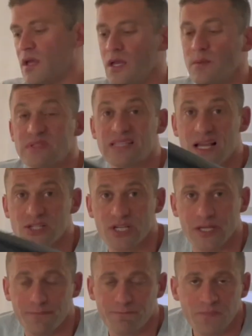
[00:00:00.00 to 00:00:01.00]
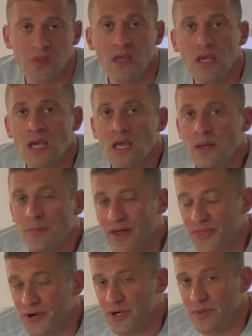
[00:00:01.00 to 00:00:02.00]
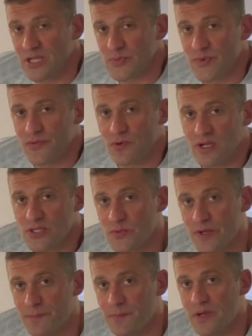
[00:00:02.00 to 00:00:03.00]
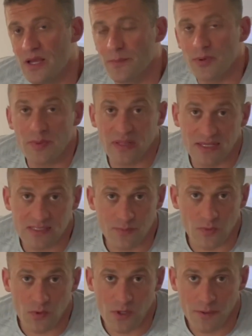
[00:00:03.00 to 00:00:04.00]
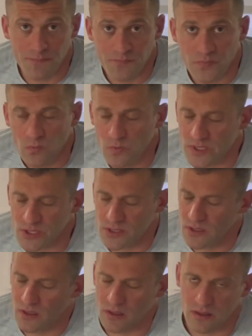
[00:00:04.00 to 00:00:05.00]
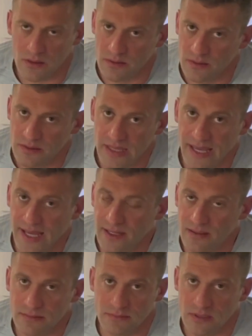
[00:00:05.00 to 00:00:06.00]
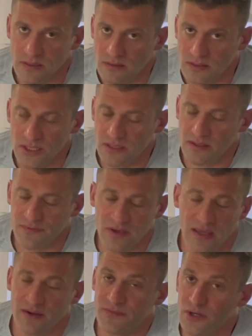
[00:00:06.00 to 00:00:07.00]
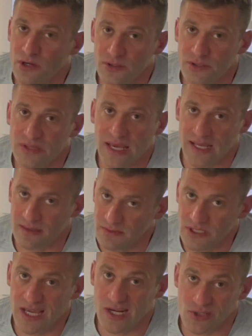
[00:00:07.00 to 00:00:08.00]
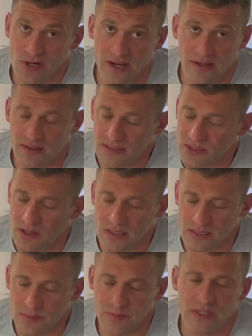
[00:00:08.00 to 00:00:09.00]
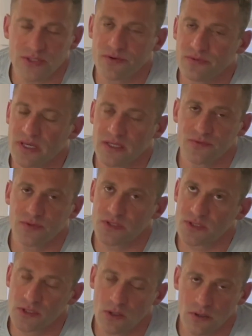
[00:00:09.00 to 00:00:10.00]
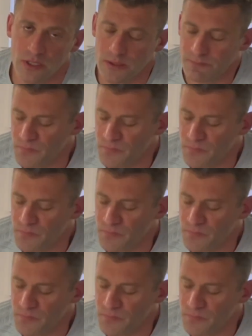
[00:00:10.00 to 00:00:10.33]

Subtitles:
massage gun. About 30 minutes before I swim, I put my legs up the wall, which, if you don't do that, you gotta try it. It's awesome. It makes your legs feel so good.